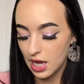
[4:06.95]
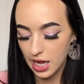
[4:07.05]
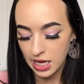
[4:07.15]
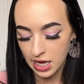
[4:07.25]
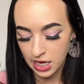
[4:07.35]

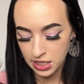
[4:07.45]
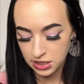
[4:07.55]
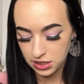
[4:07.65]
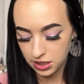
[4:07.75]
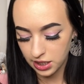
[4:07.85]

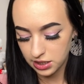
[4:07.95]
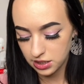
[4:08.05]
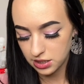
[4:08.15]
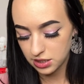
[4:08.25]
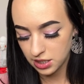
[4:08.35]
And let's
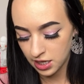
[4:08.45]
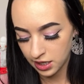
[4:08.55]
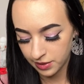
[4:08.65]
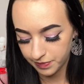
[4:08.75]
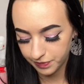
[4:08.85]

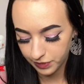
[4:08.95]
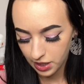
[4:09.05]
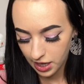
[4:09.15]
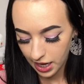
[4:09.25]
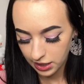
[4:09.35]
see.
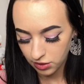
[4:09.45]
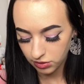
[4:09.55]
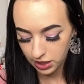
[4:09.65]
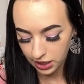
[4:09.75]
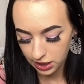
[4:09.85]
I don't
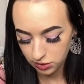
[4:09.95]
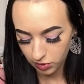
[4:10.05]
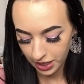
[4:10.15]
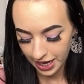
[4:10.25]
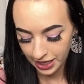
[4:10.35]
think this
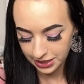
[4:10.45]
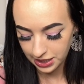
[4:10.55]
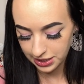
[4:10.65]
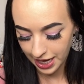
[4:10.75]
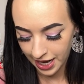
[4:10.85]
one has a
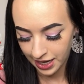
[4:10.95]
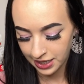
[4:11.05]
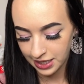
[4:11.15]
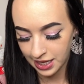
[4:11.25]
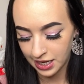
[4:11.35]
tag
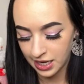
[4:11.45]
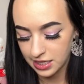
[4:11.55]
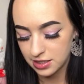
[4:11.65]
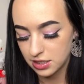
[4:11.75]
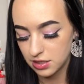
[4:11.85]
in
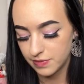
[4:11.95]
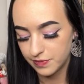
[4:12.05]
it.